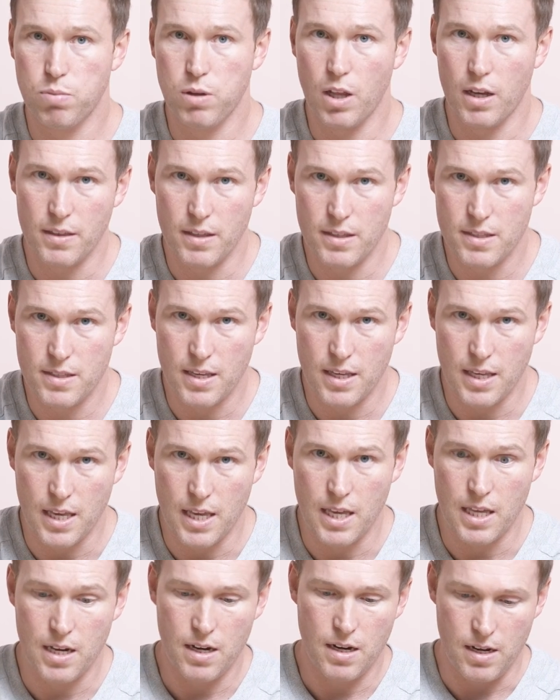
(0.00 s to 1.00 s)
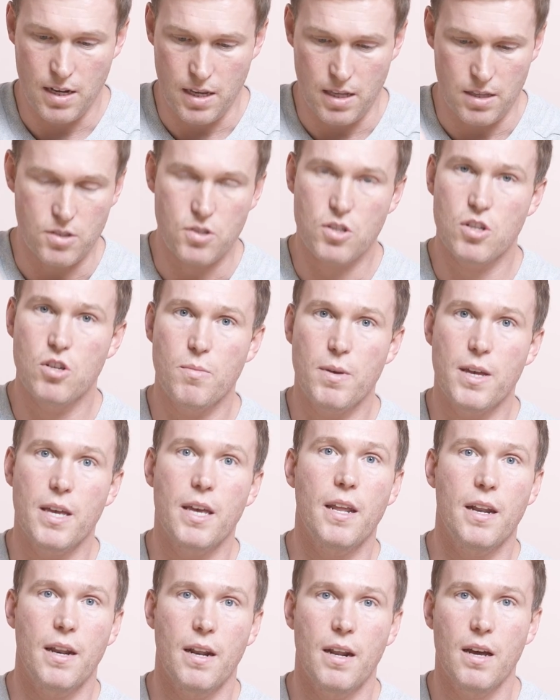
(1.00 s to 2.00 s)
plug this thing in and zoom
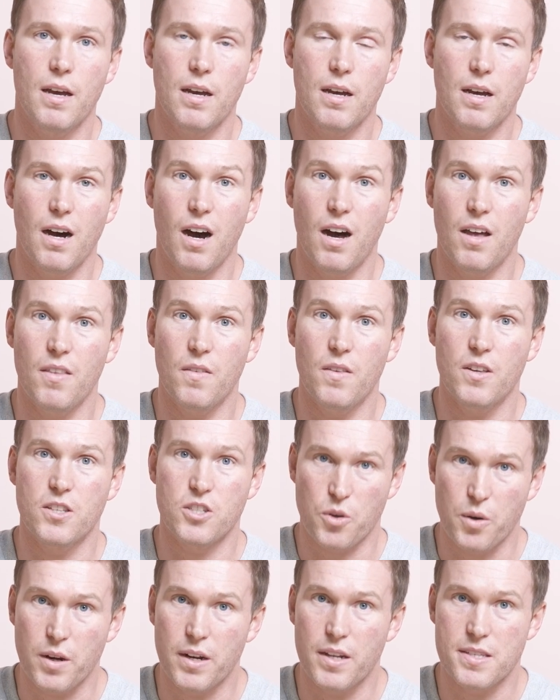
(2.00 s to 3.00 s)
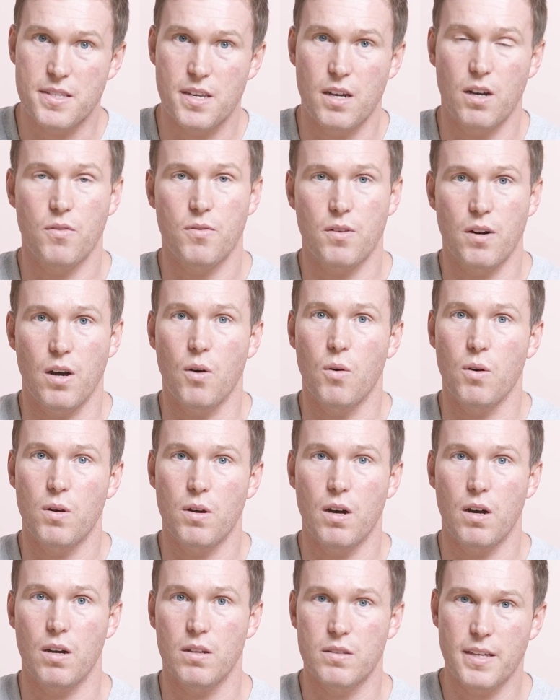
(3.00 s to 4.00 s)
in on the screen itself, and
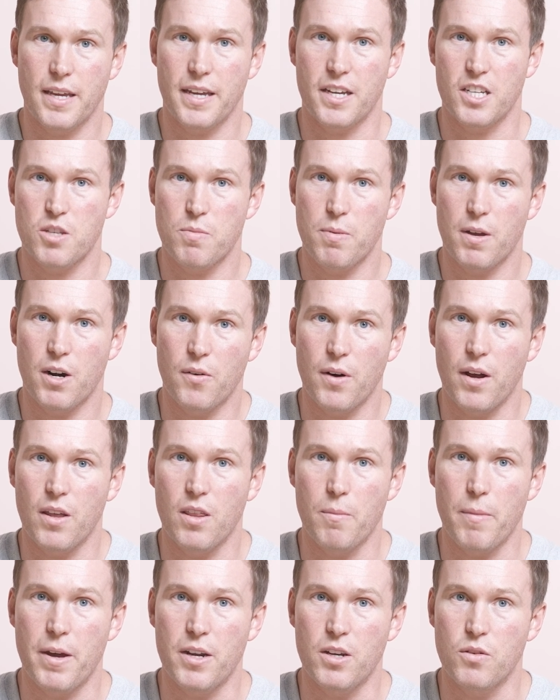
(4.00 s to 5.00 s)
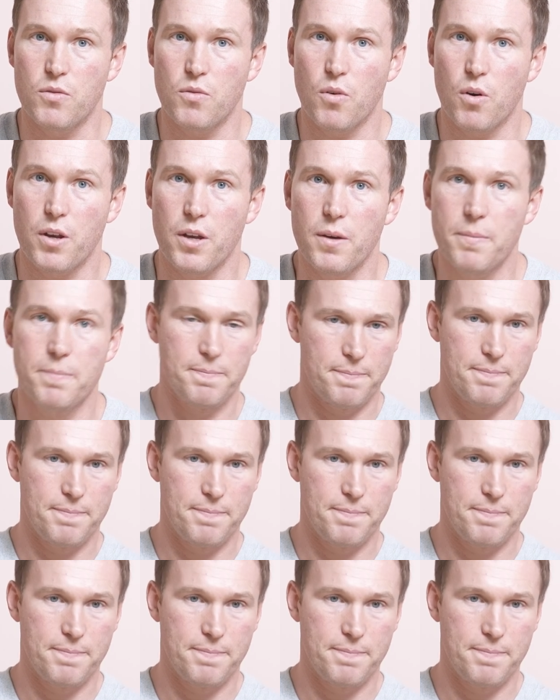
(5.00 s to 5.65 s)
I'll take a spin around the menu for you.